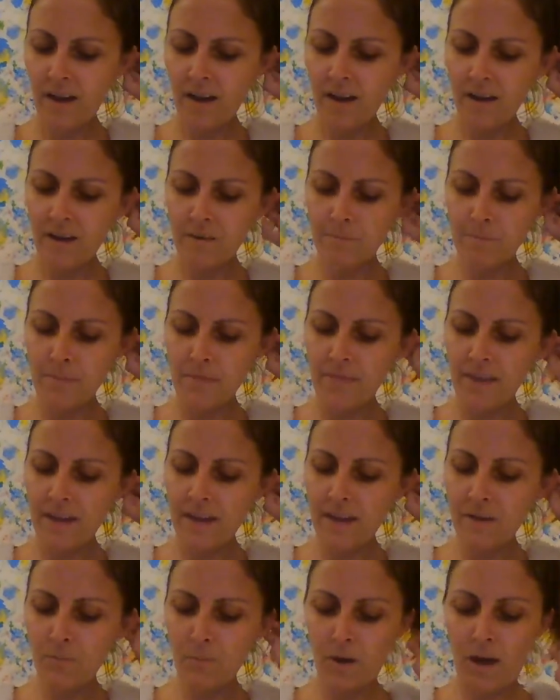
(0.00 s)

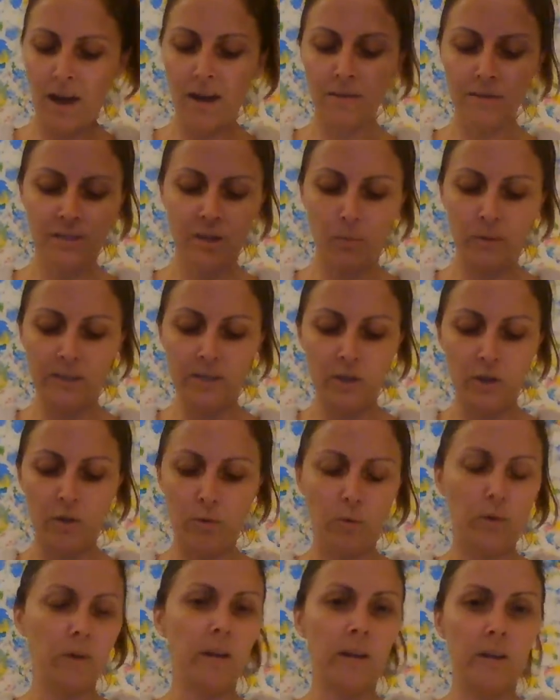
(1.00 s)
So we
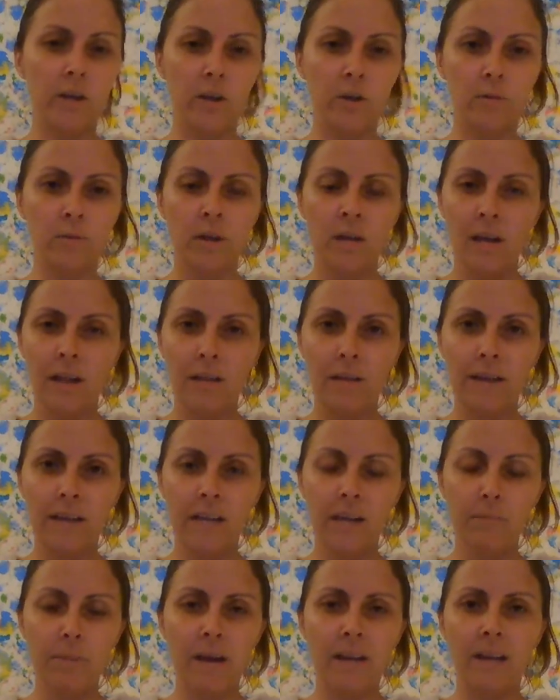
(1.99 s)
do, you know,
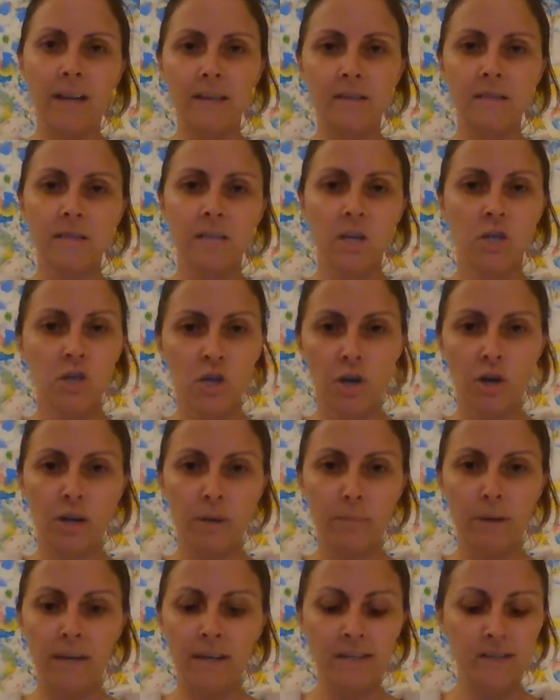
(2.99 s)
cleaning pennies,
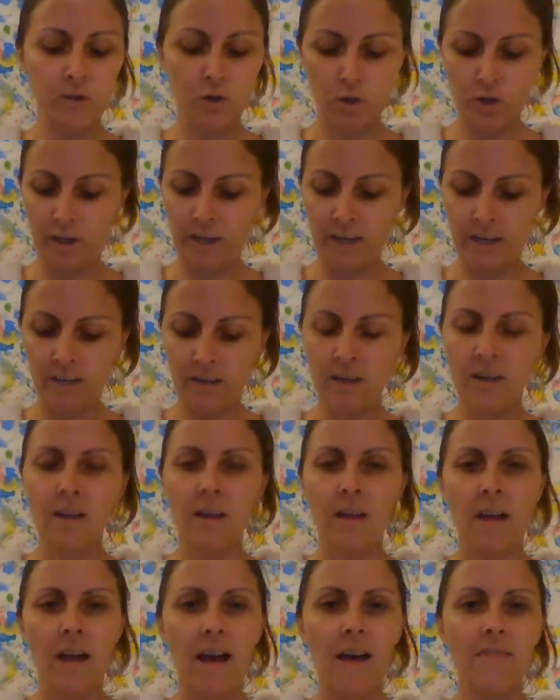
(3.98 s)
turning pennies green,
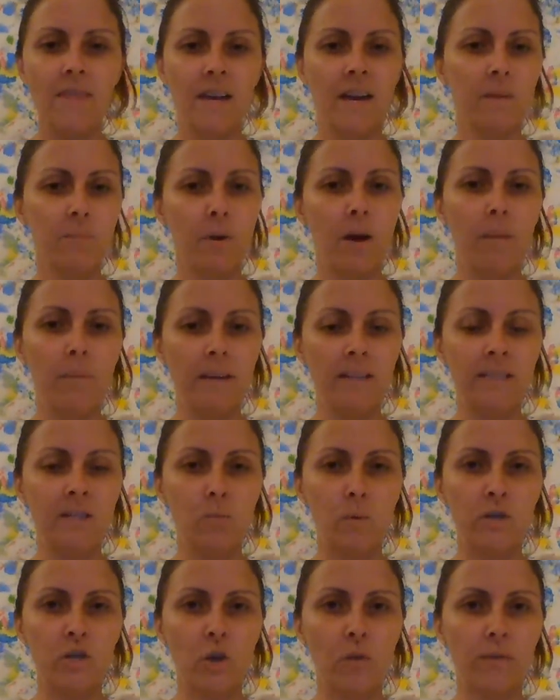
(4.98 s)
and then I'd probably
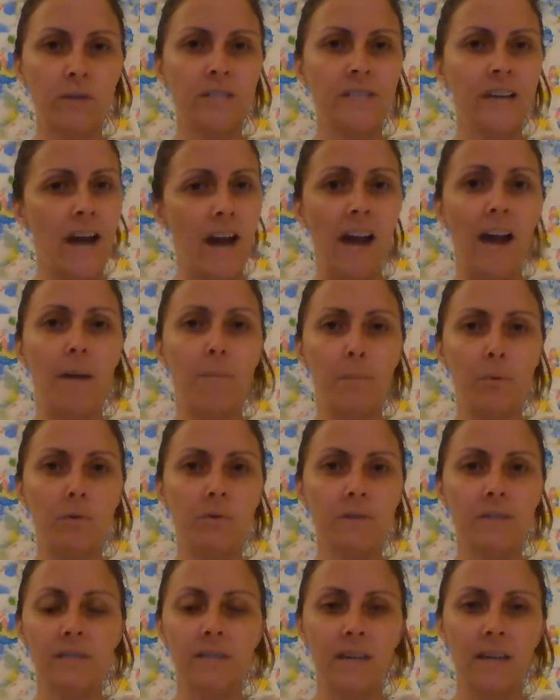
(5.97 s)
switch over to
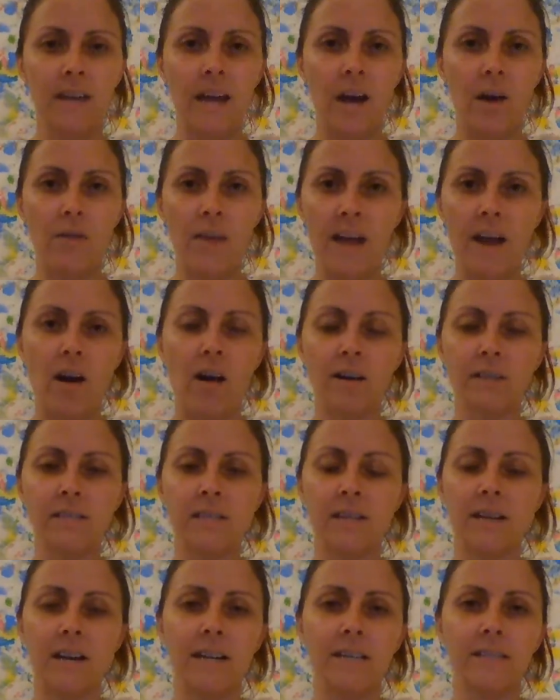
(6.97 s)
apples and how they
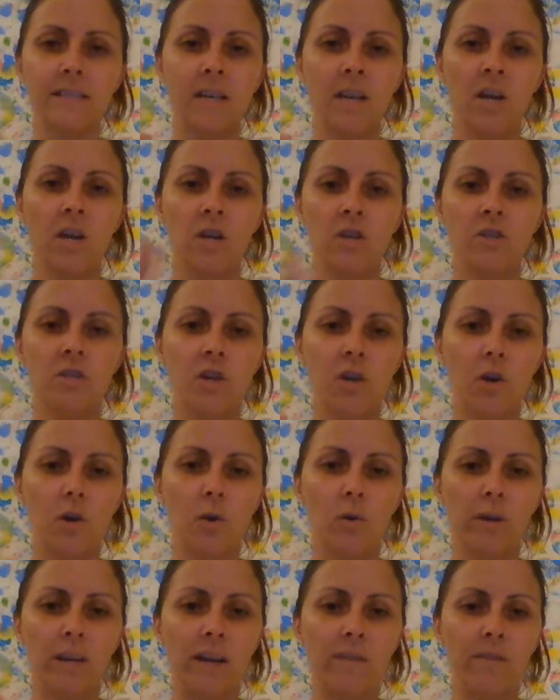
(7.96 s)
oxidize.
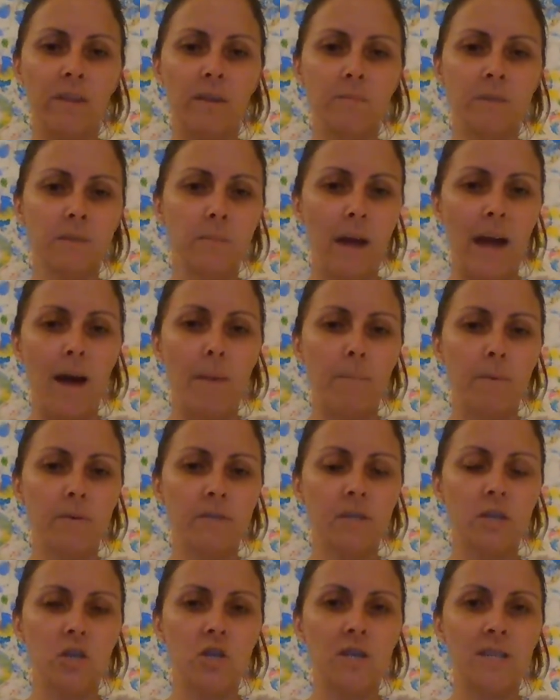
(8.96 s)
So give them some
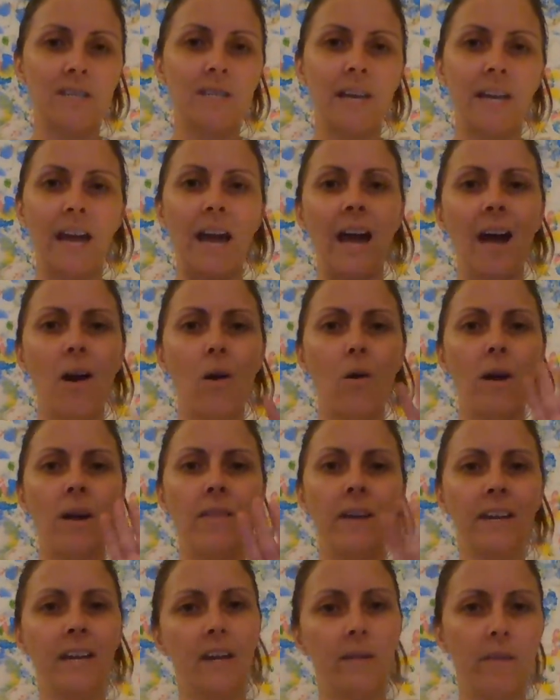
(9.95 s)
apples to just lay out,
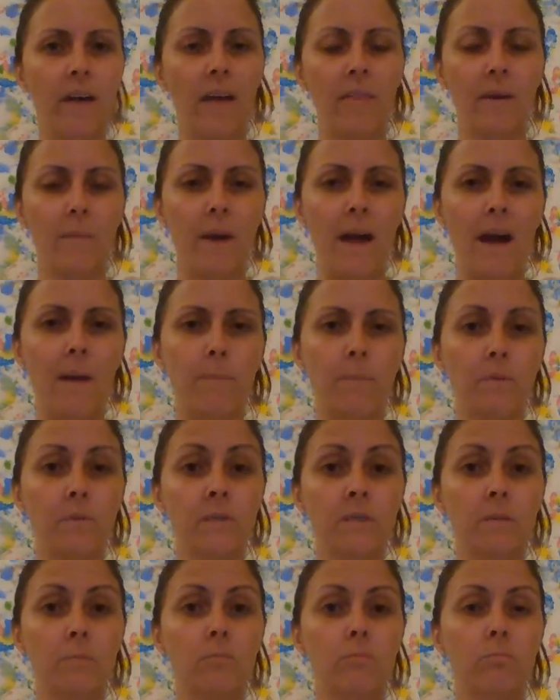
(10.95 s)
and then give them
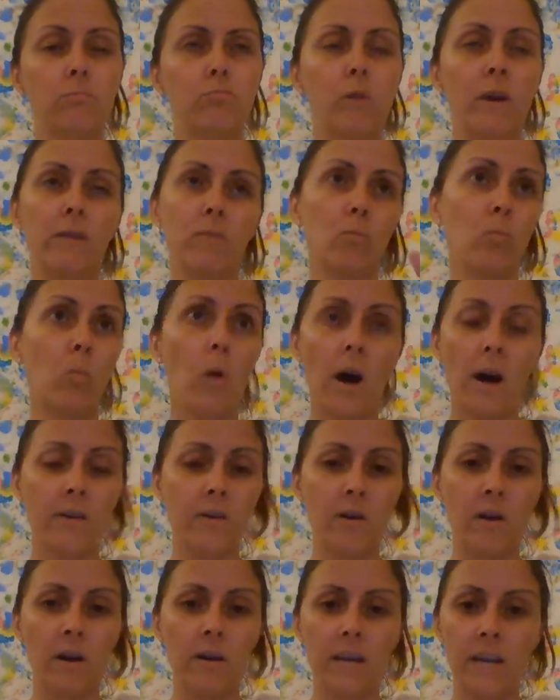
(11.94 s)
apples with
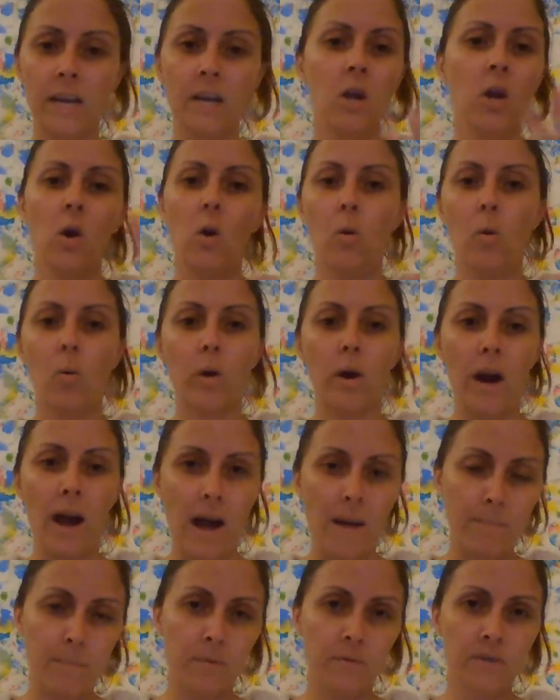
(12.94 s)
water on it, or
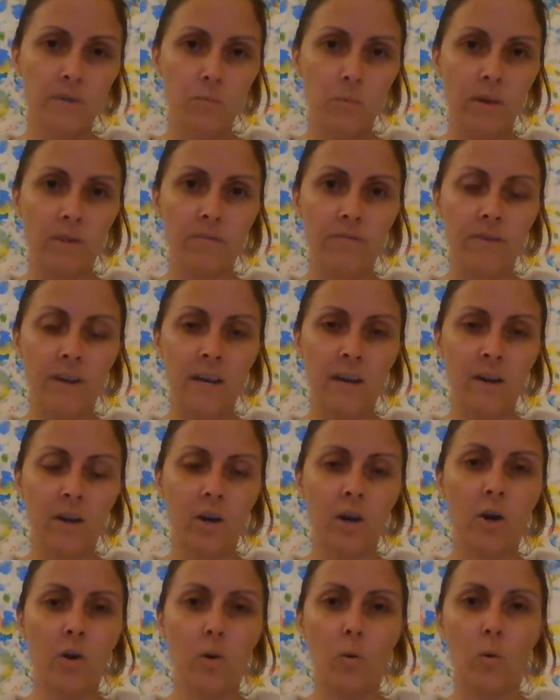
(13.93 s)
apples with
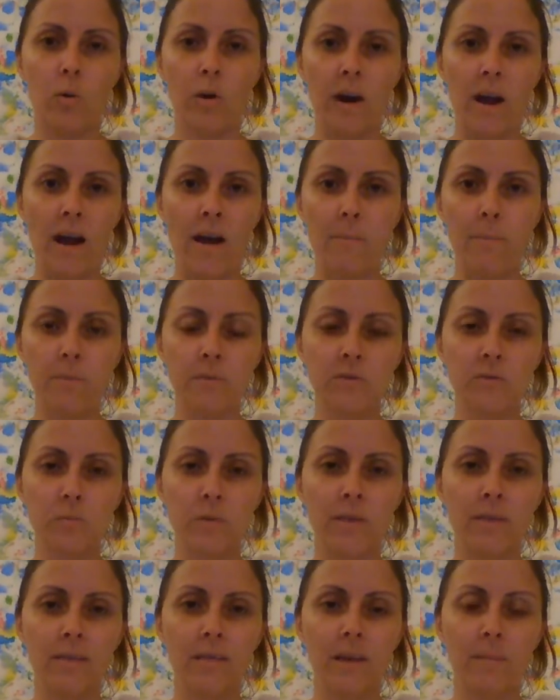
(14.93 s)
vinegar, or apples
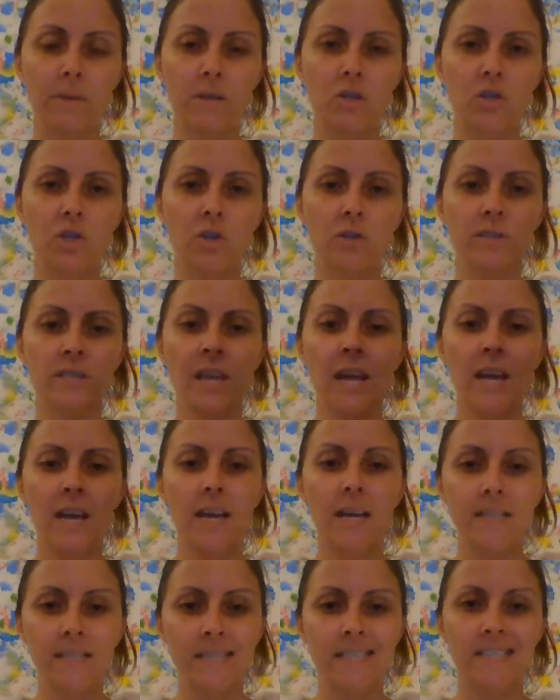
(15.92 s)
with lemon juice,
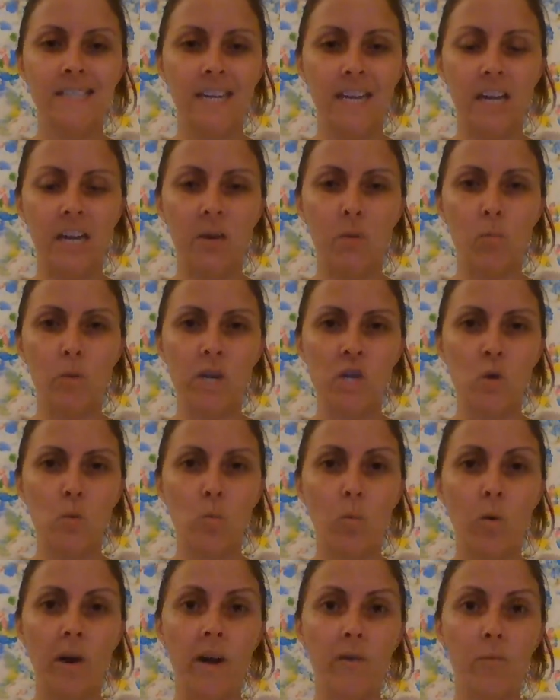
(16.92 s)
and see which
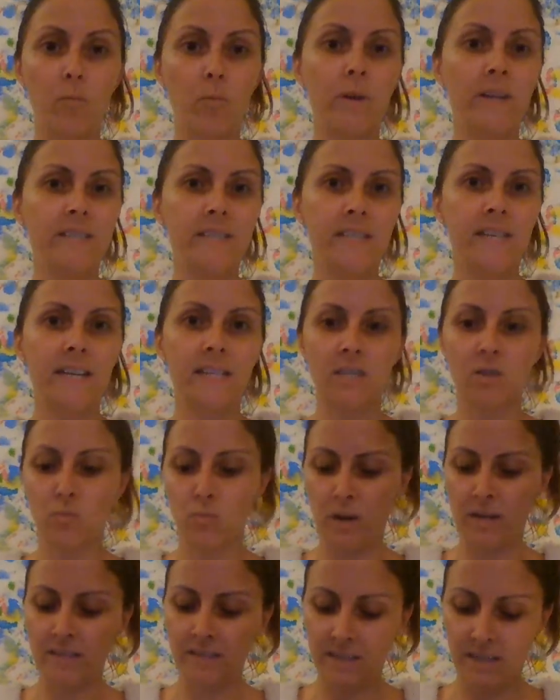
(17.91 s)
one resists
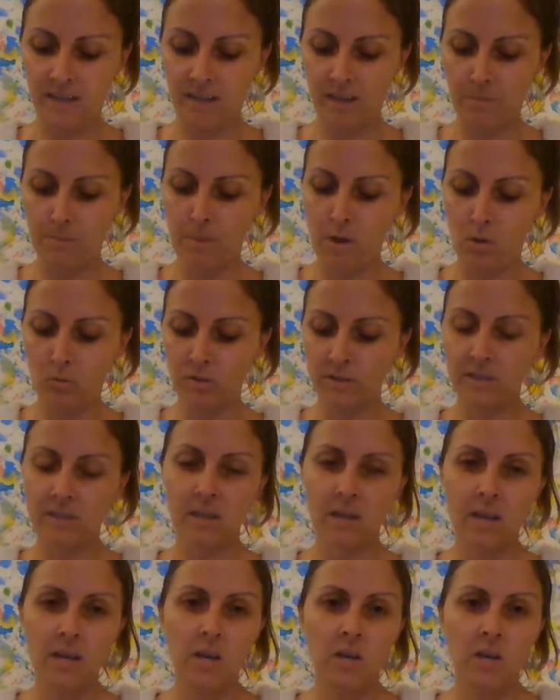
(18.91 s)
rusting the most.